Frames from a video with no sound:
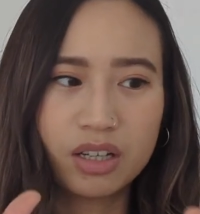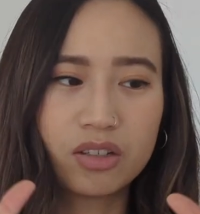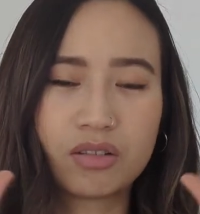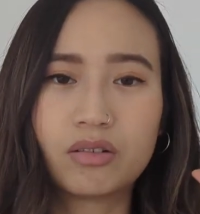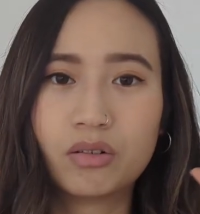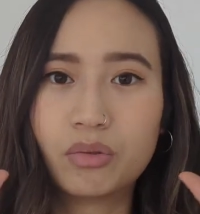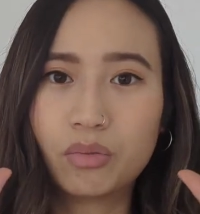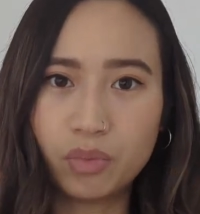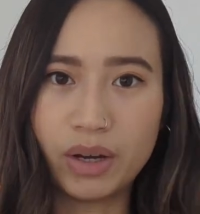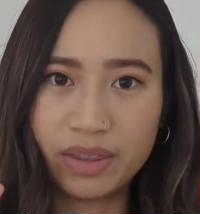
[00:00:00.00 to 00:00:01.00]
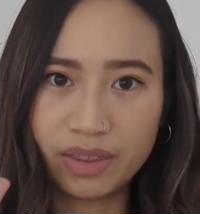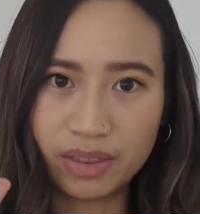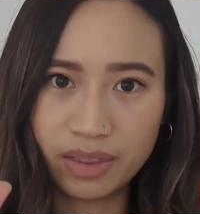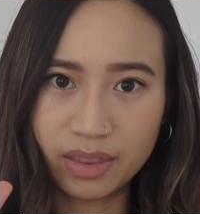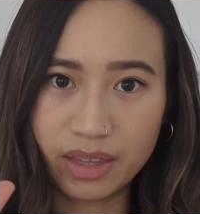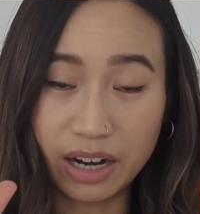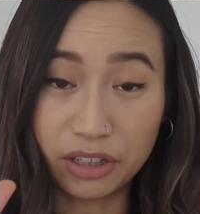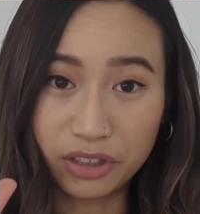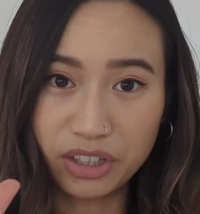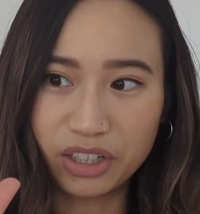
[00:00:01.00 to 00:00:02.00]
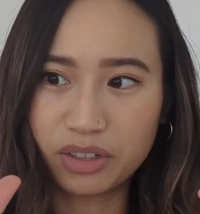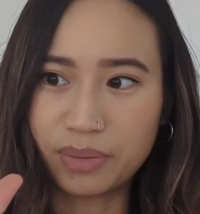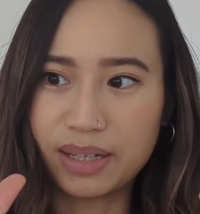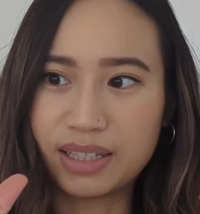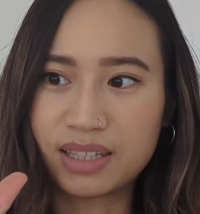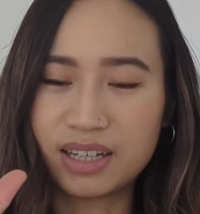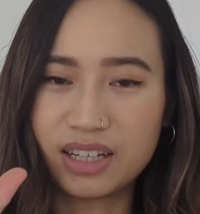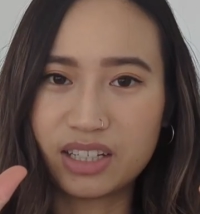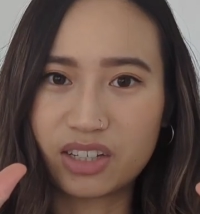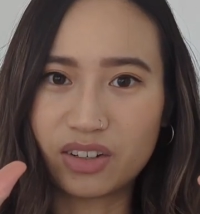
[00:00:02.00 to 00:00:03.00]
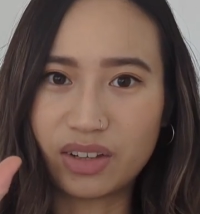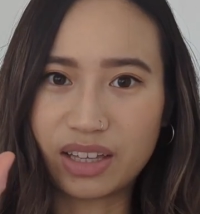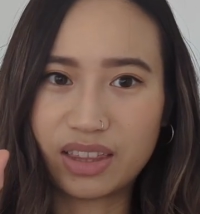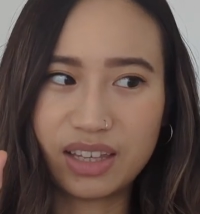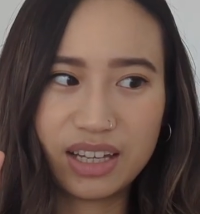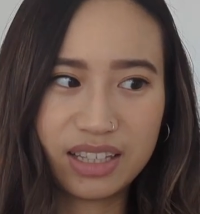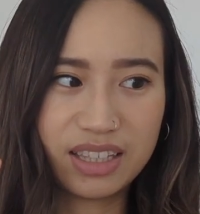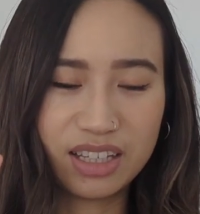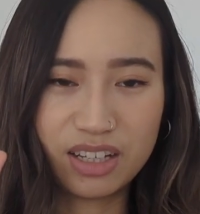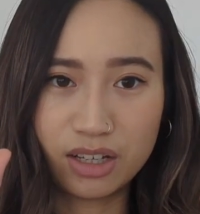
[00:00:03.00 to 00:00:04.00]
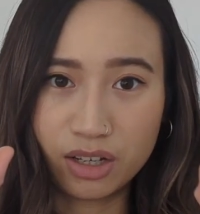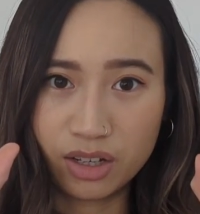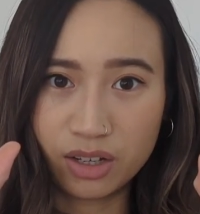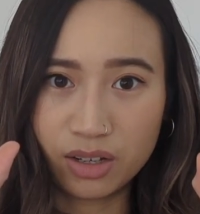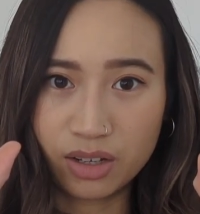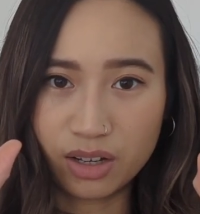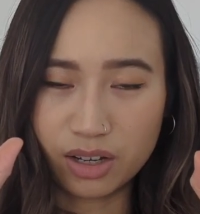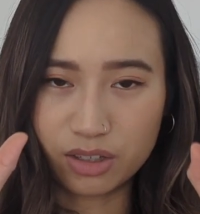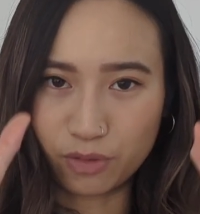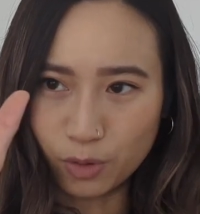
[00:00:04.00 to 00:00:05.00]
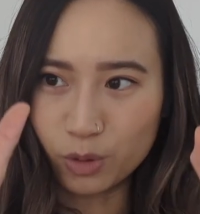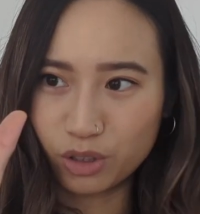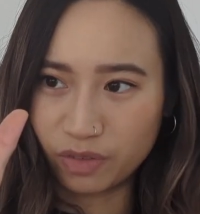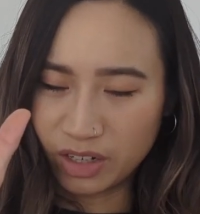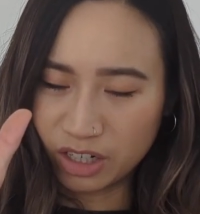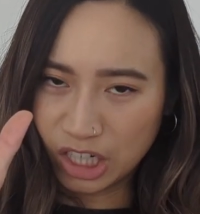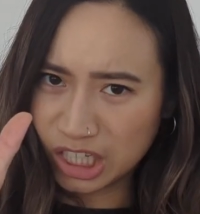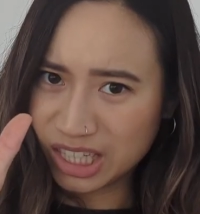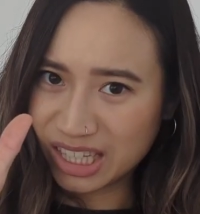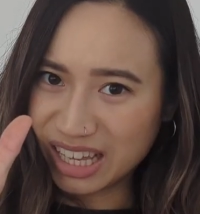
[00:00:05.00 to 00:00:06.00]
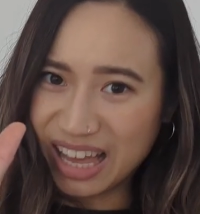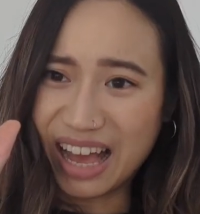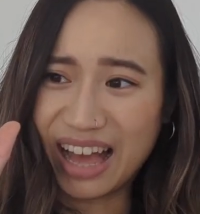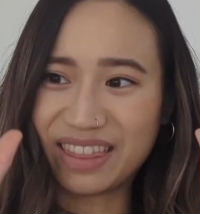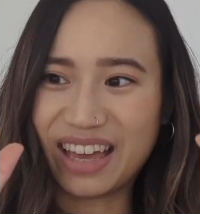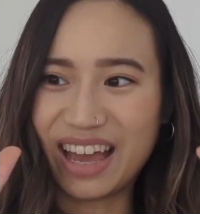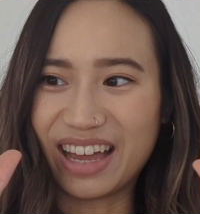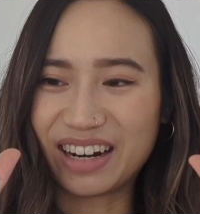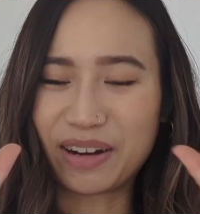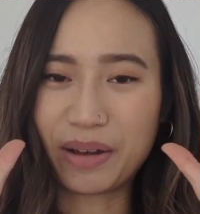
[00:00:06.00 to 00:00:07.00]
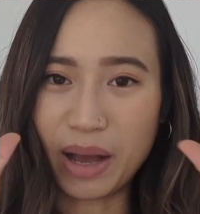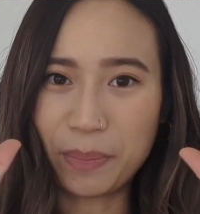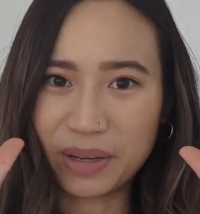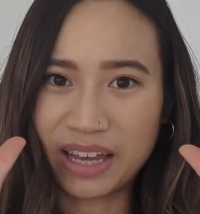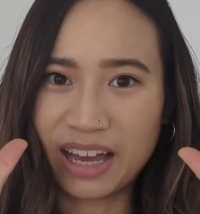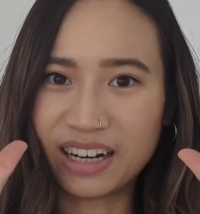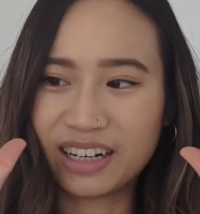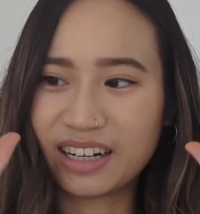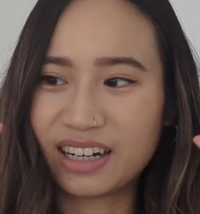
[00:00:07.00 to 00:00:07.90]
So one that I learned was to go like this, so fold your fingers, and then up again,